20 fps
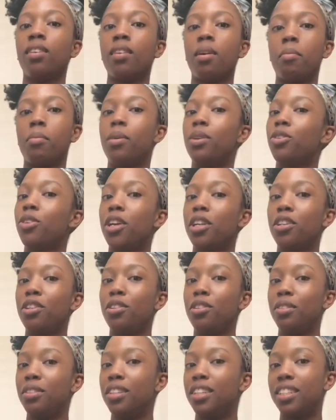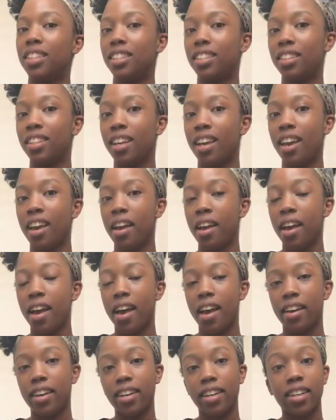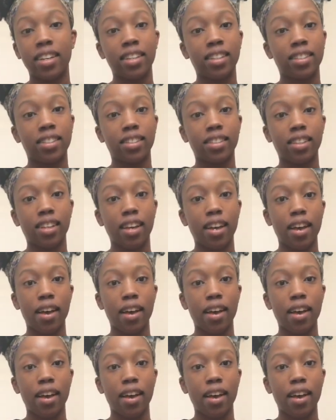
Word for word: I'm gonna try to do this as